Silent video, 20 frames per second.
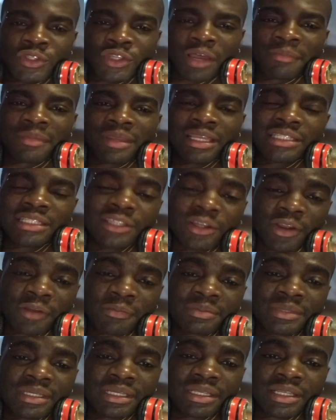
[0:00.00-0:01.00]
I'm
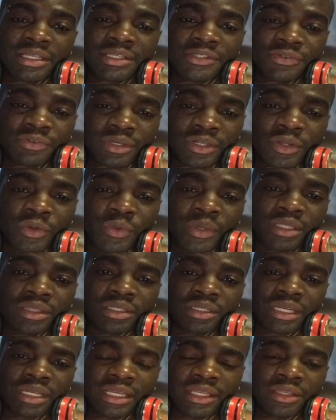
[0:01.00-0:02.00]
interrupting this real quick
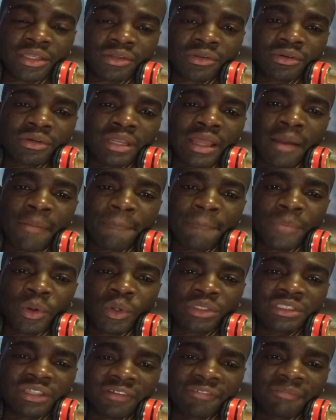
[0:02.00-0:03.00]
to let you know that
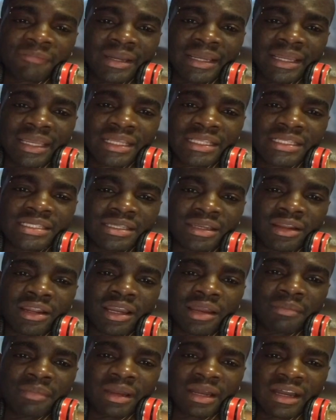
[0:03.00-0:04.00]
both of my
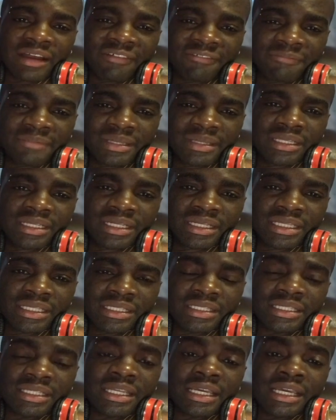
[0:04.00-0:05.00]
Instagram have been
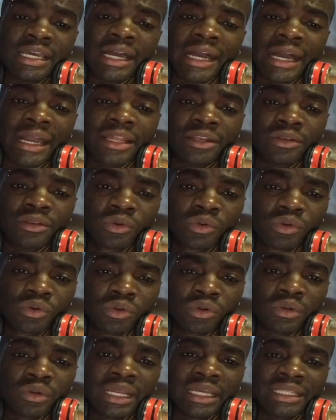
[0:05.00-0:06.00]
deleted. I do
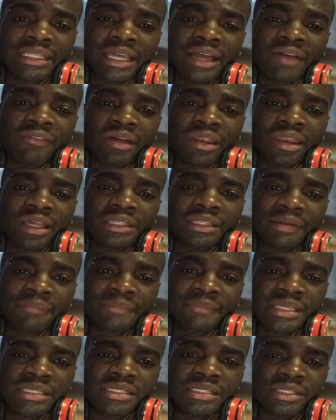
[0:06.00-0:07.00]
know that I have a lot of
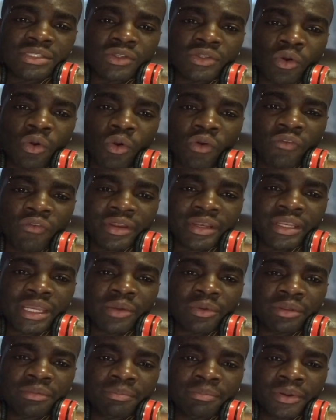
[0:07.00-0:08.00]
business over there
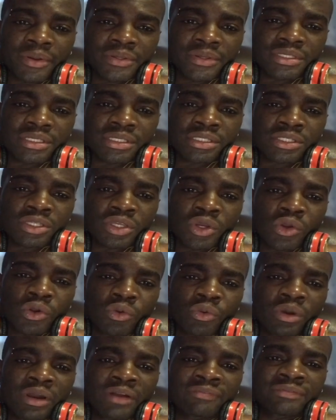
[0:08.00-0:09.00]
with persons
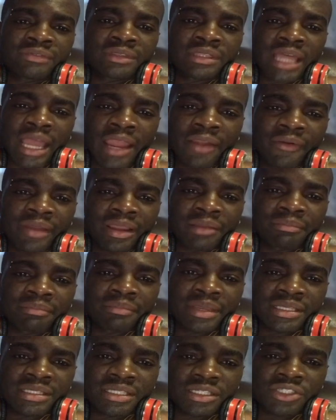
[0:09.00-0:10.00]
who have direct
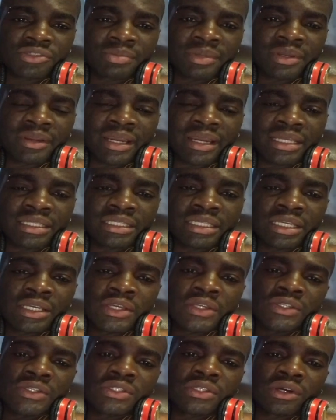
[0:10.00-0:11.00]
messaged me, right?
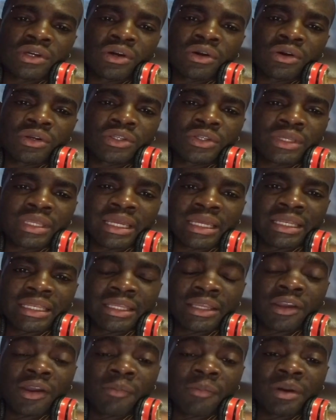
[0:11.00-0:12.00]
So you can
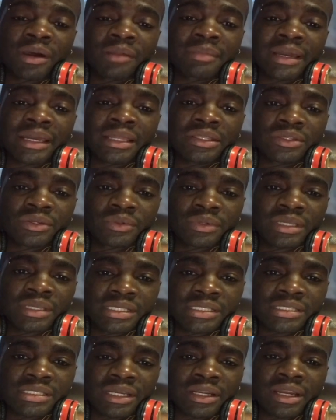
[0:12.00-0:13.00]
link up on my new
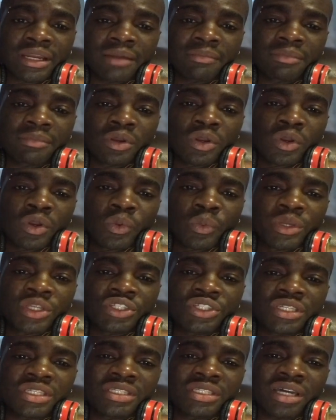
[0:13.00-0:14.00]
Instagram
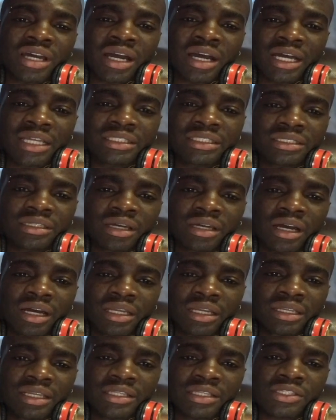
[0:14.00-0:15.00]
which is hot
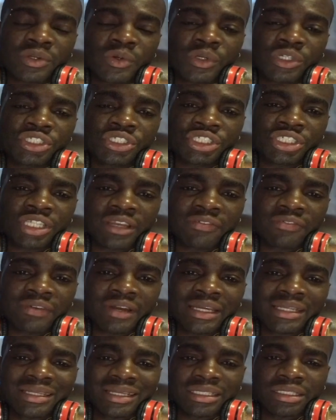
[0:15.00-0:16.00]
underscore chef,
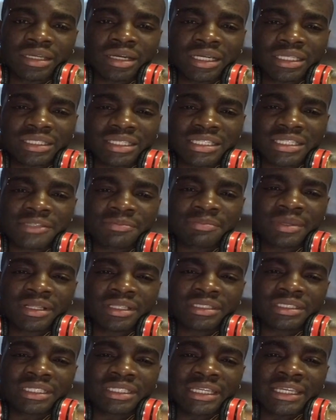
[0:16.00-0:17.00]
and that hot is
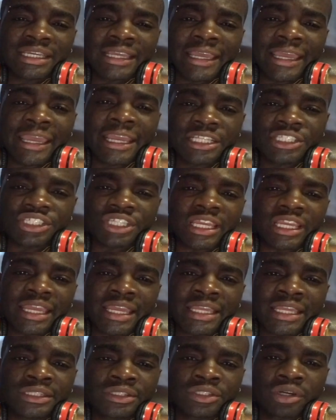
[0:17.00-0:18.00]
spelled H
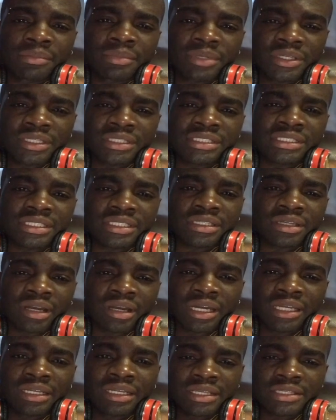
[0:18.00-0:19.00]
A W T
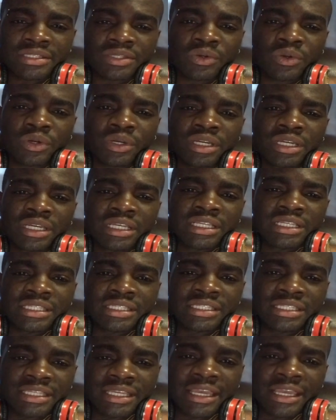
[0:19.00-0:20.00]
underscore
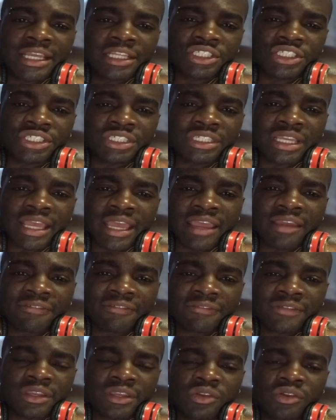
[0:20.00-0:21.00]
C H E
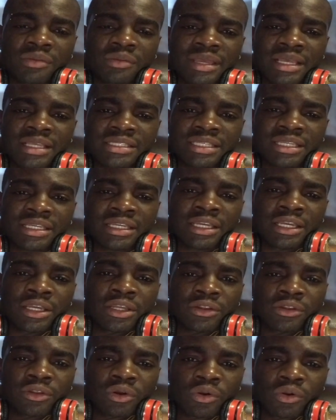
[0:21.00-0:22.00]
F. You know what I say?
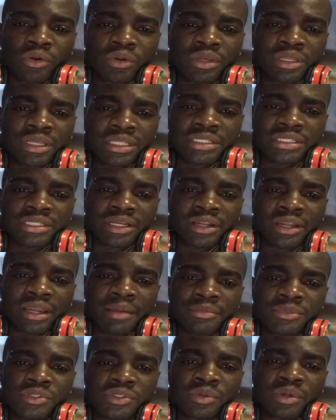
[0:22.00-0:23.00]
The old
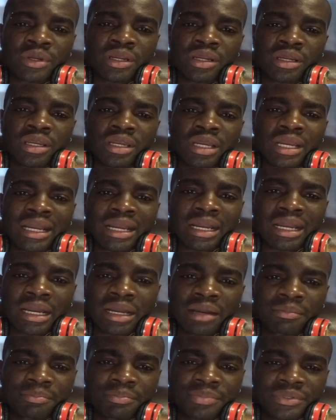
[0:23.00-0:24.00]
Instagrams were
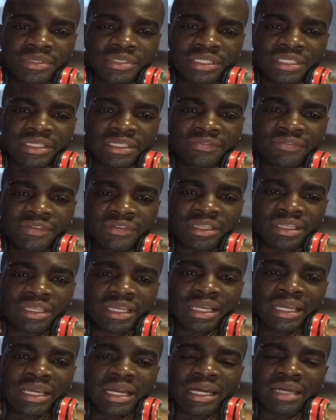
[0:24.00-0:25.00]
Gaamp TV
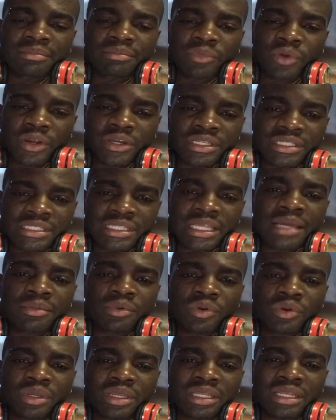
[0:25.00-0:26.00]
and Morris Time
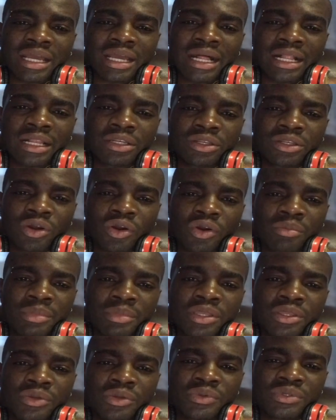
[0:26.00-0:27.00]
Cooking. I'll now
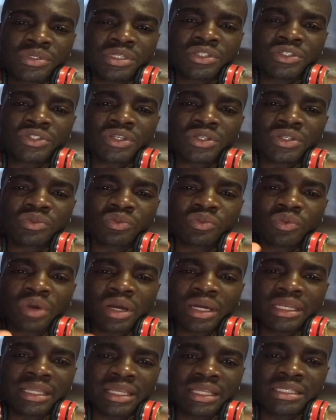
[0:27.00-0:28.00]
be using just
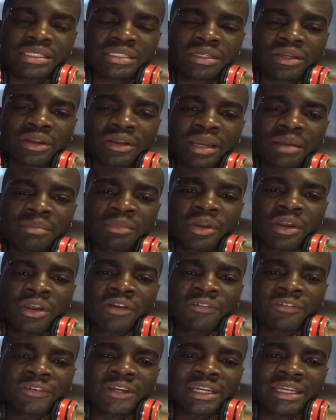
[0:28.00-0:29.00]
one Instagram
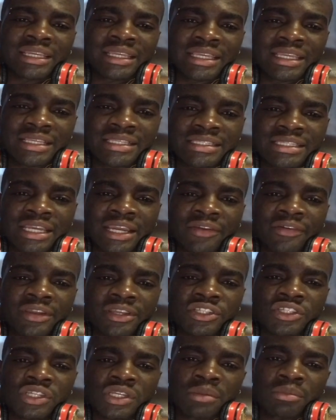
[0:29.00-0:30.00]
for easier
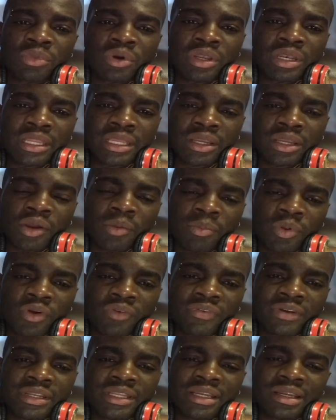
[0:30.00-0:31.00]
reach. But link up
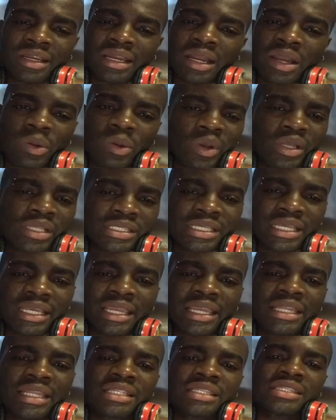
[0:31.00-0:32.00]
over there, and once
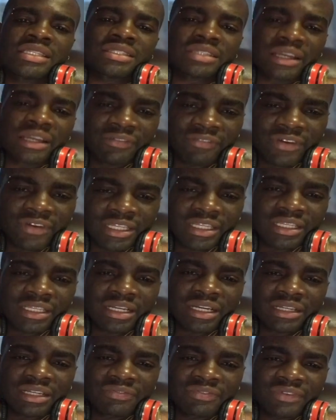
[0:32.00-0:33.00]
again, sorry for the
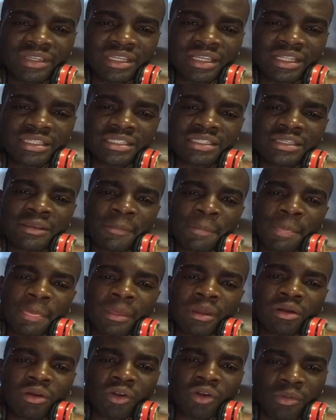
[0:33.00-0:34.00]
inconvenience.
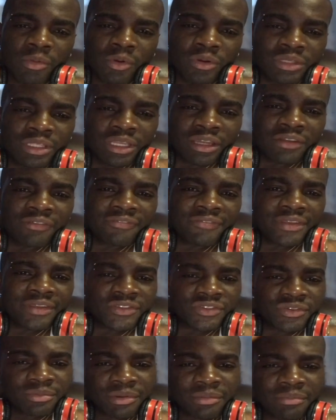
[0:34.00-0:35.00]
Now come out on the
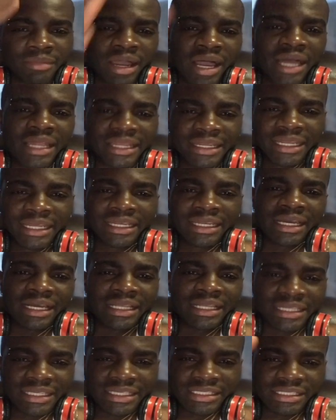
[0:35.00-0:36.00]
face with my ballad and
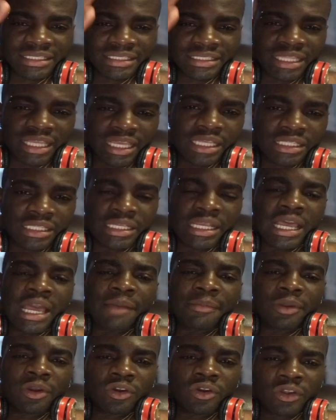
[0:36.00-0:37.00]
all these things.
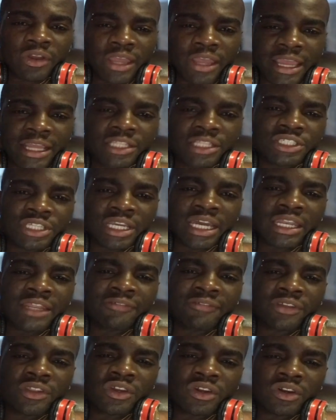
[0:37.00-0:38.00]
I'm gonna enjoy the
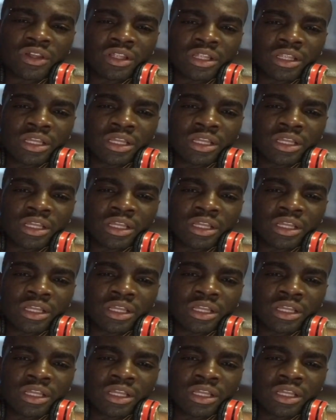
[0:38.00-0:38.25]
video.